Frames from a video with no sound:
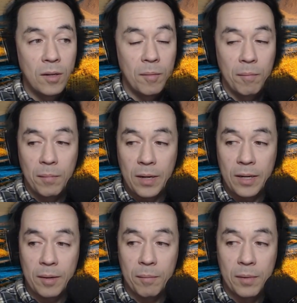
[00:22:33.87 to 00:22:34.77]

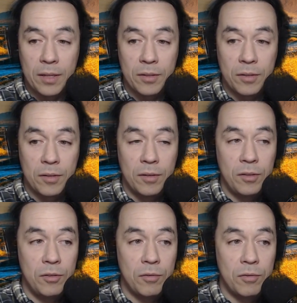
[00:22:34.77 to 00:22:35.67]
my mother
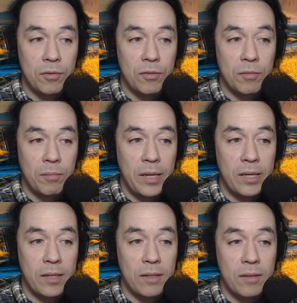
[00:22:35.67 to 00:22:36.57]
used to
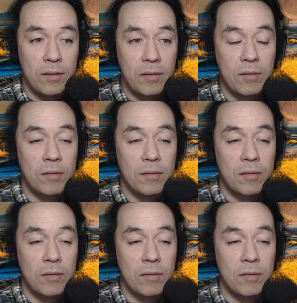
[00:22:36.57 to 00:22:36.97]
make it.